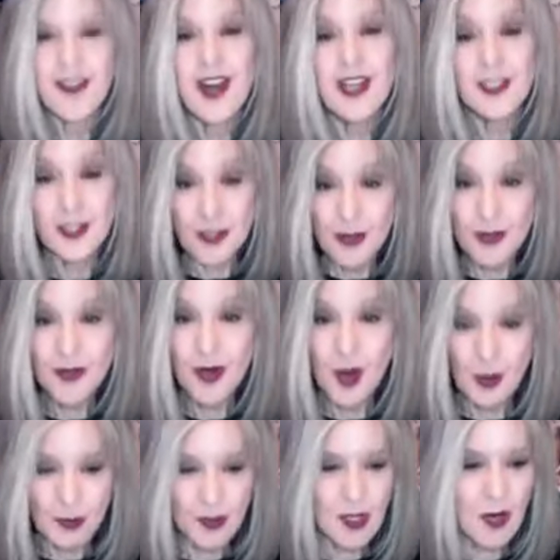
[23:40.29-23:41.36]
I do
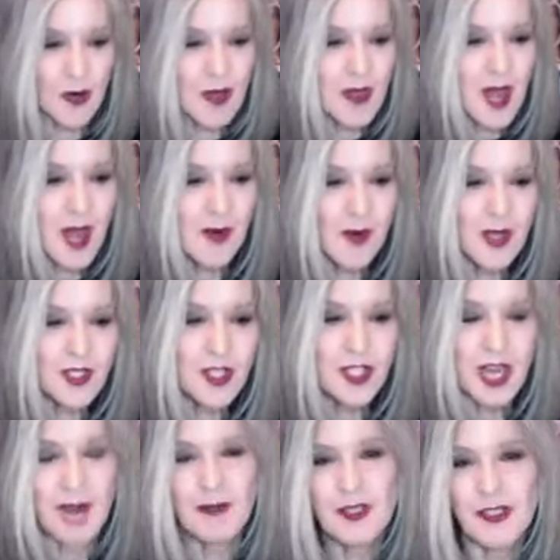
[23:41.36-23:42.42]
hope so. And that was
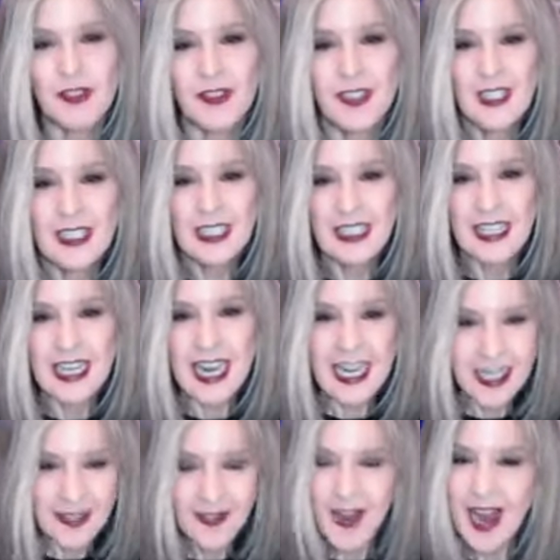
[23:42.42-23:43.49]
chapter
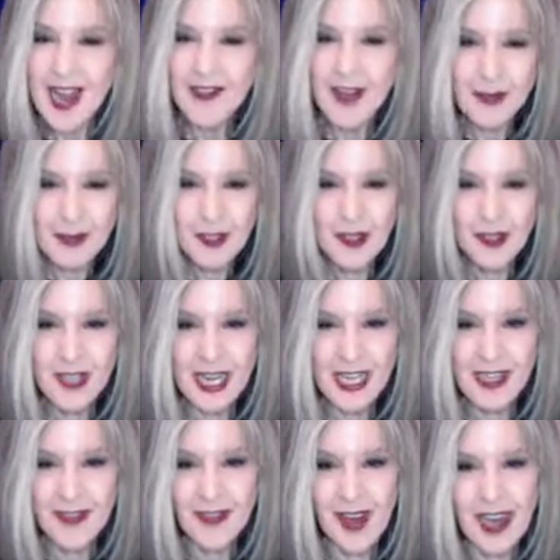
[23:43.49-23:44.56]
85, episode
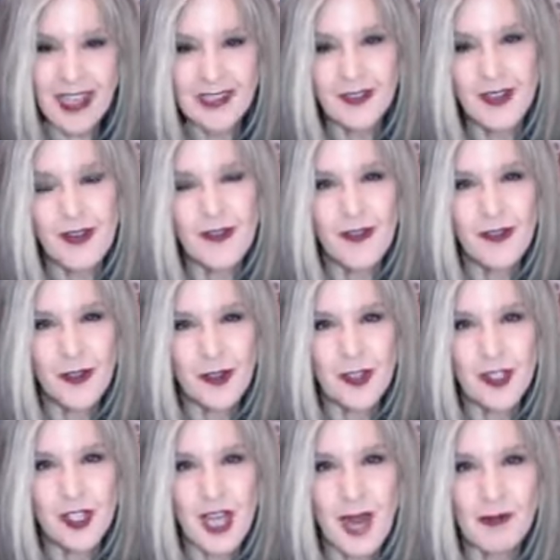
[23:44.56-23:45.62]
85 of
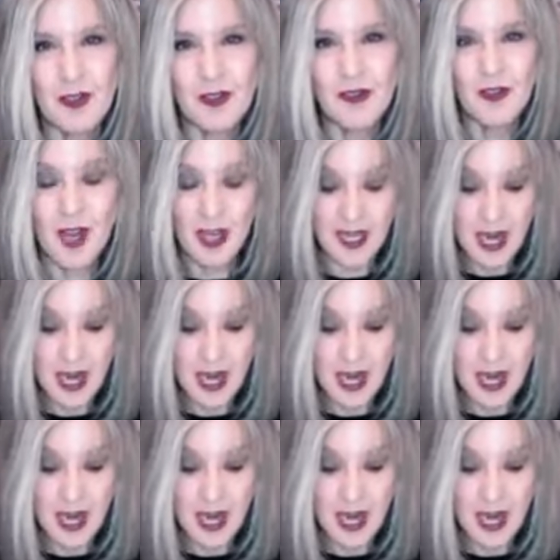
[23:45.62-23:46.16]
First Chapter Fun.